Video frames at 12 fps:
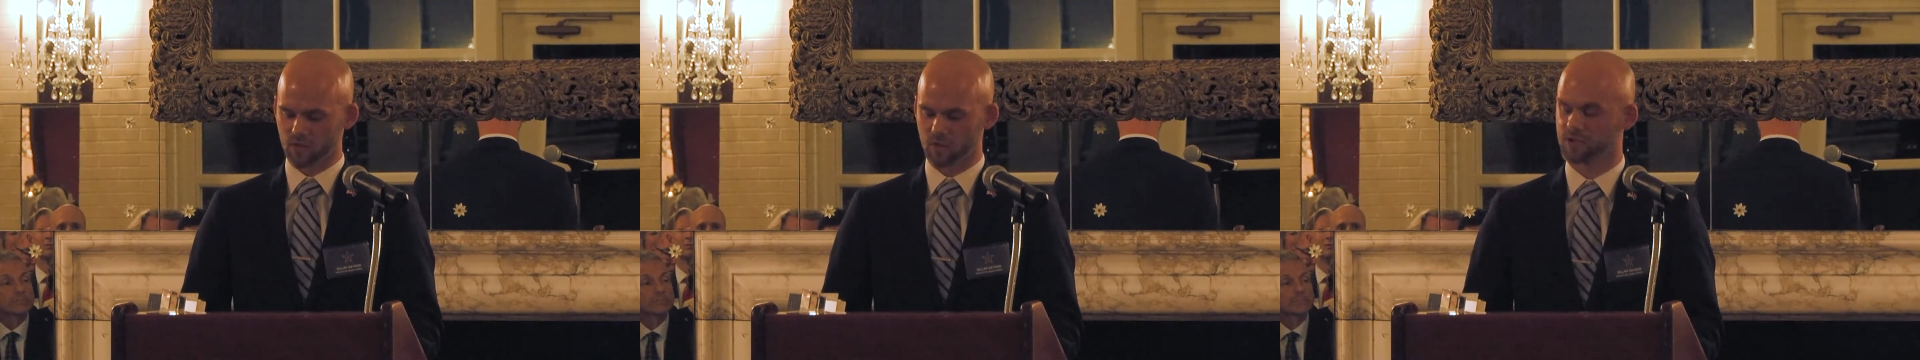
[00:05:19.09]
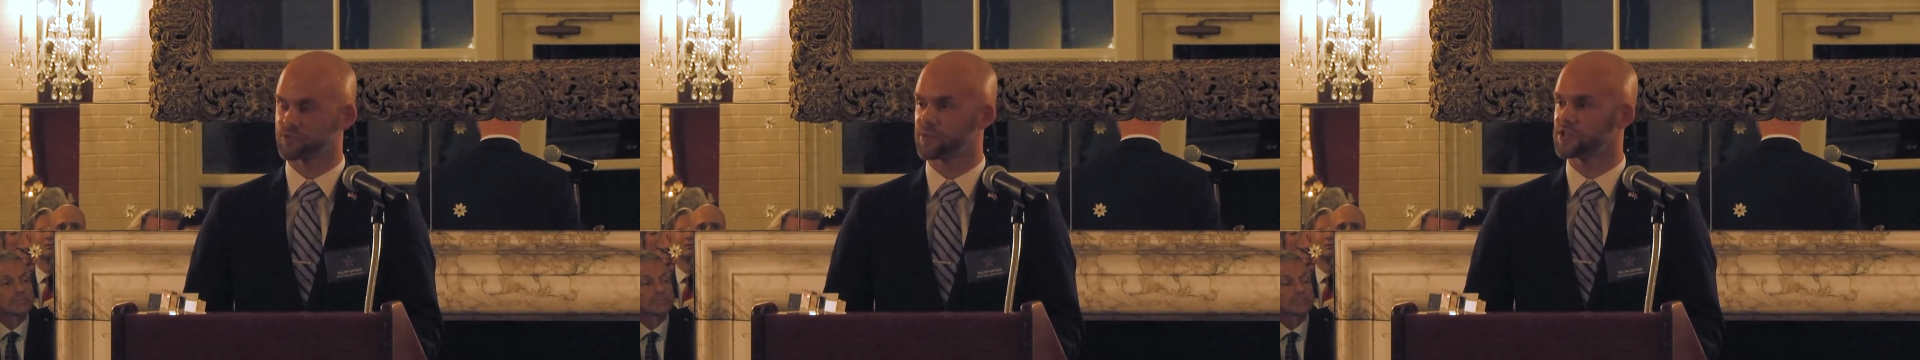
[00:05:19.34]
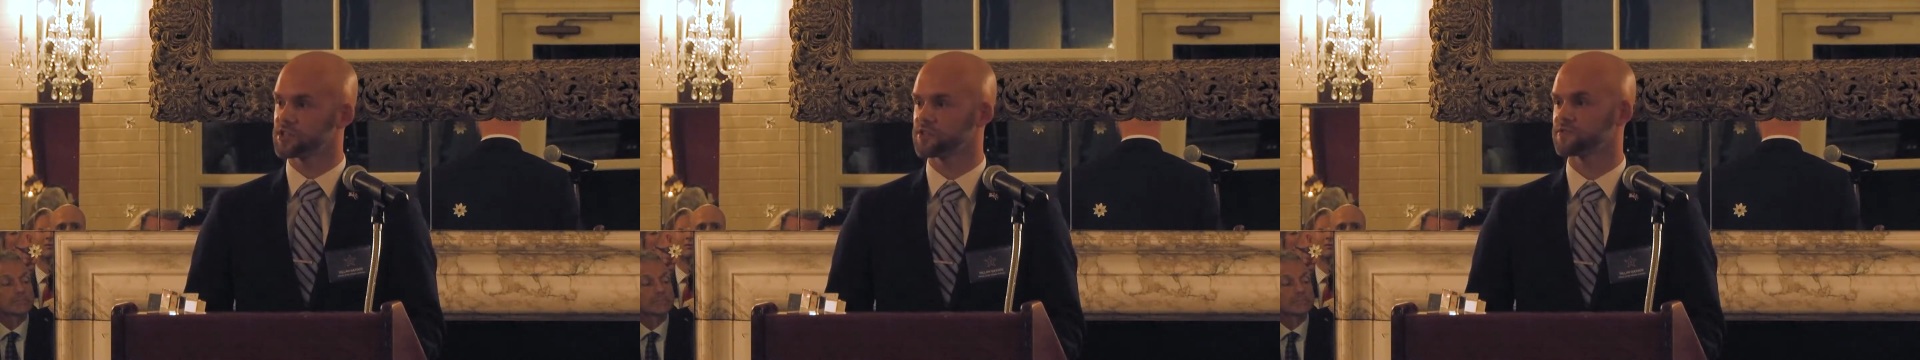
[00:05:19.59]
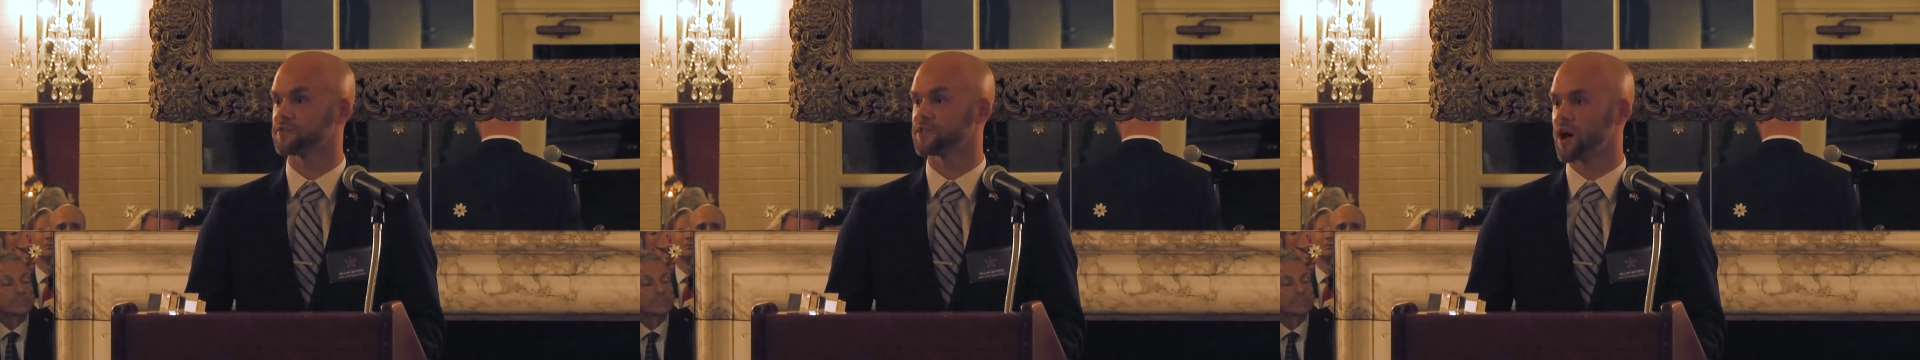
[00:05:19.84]
wrote
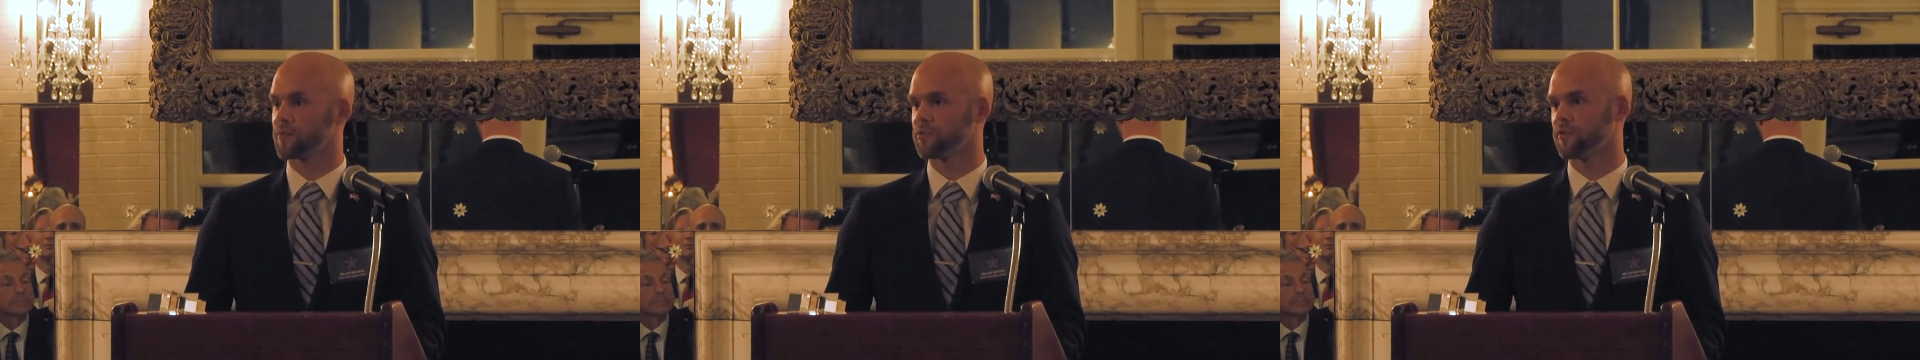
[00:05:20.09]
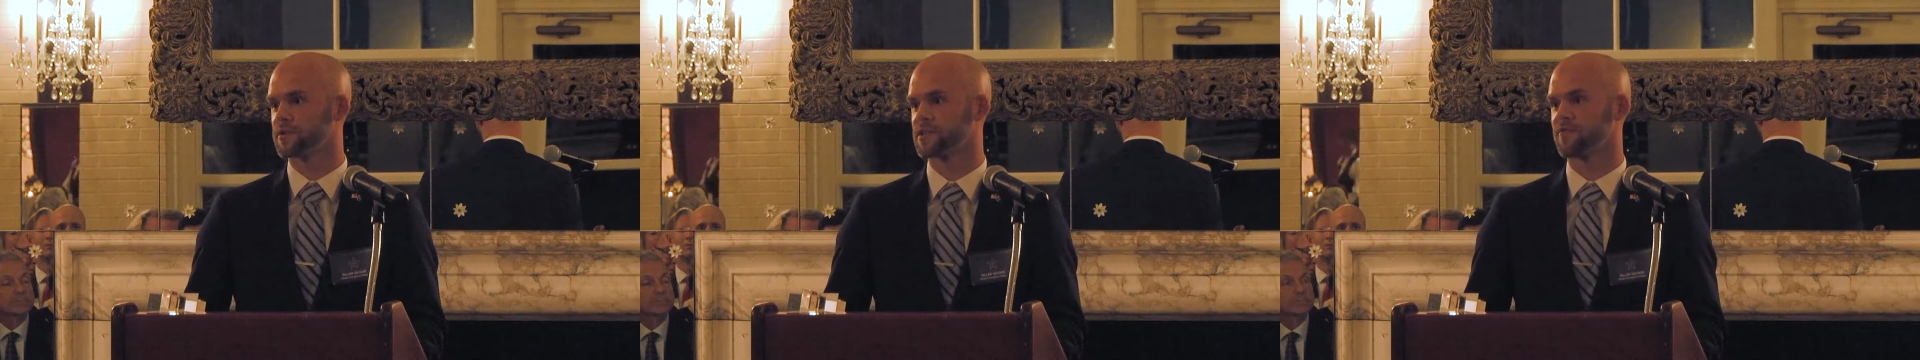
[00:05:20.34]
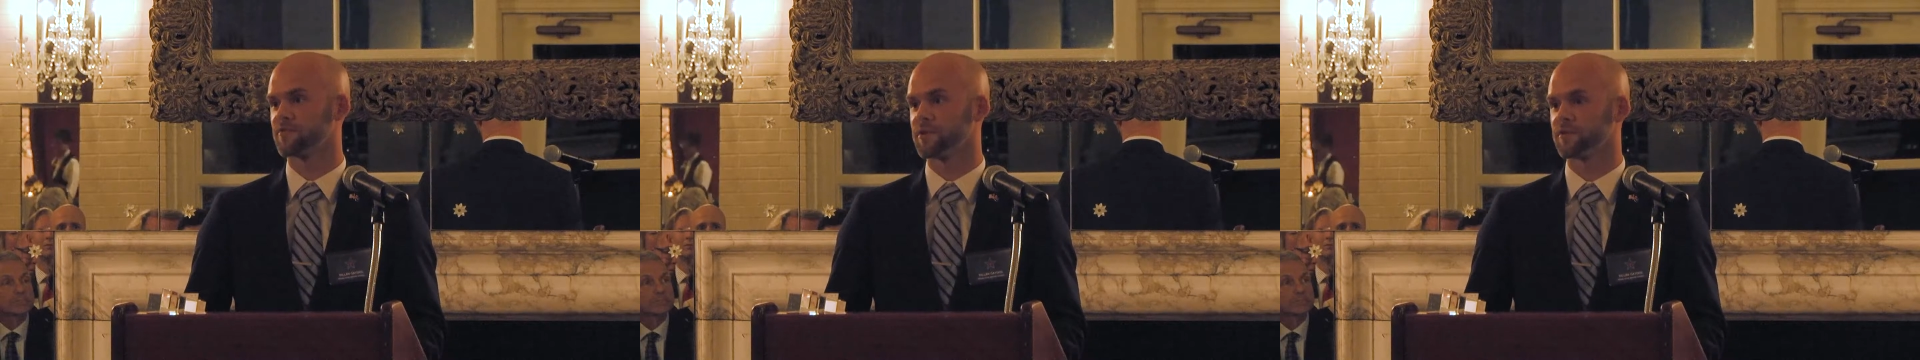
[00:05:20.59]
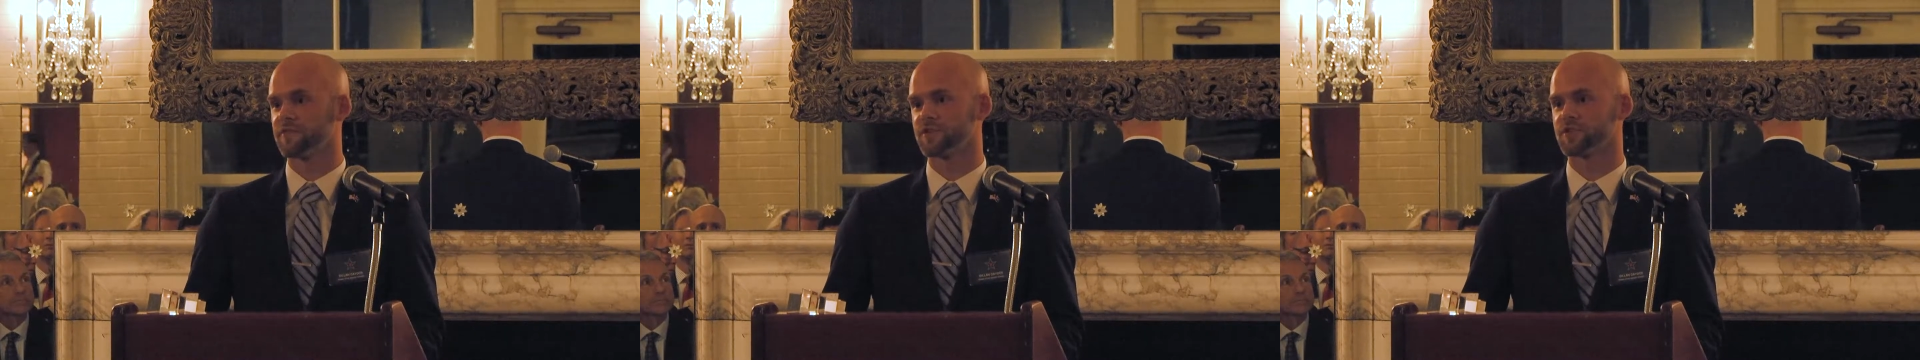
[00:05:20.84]
speeches for top U.S.
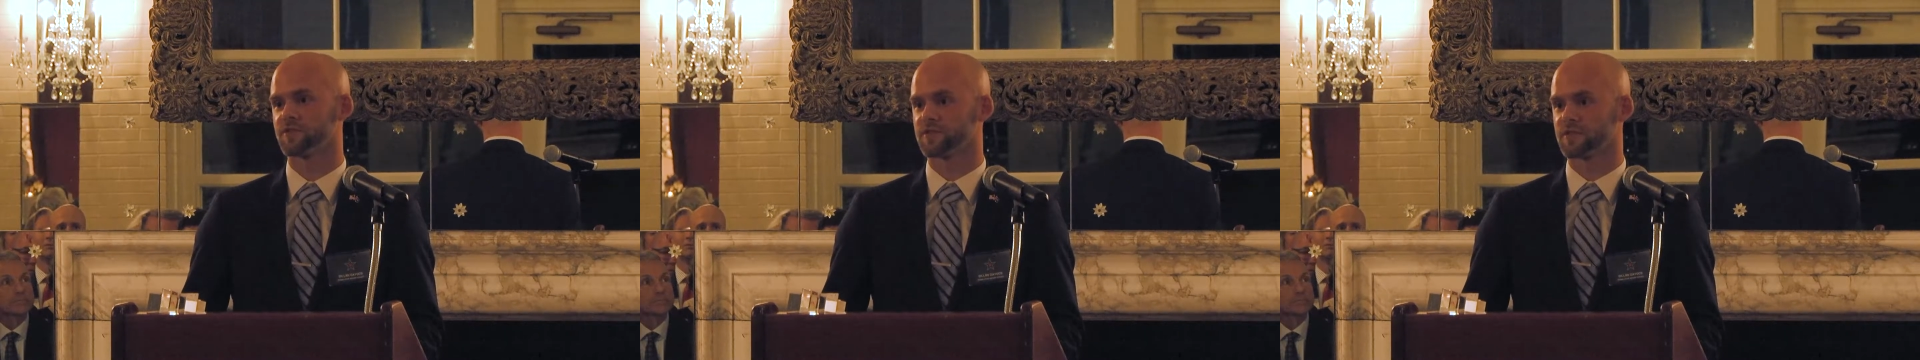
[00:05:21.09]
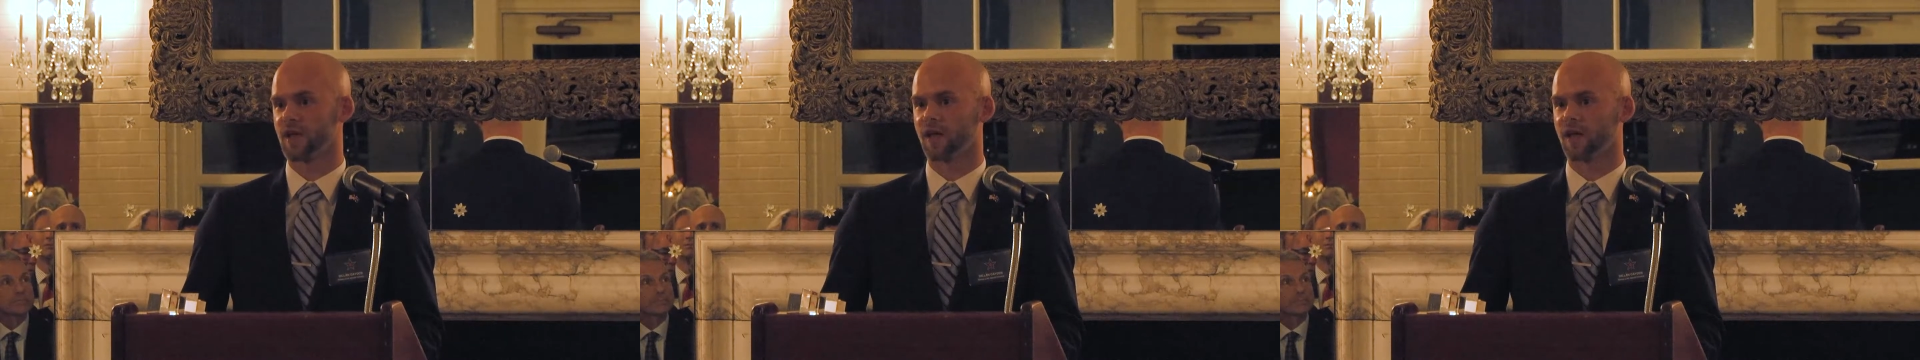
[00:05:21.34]
government officials,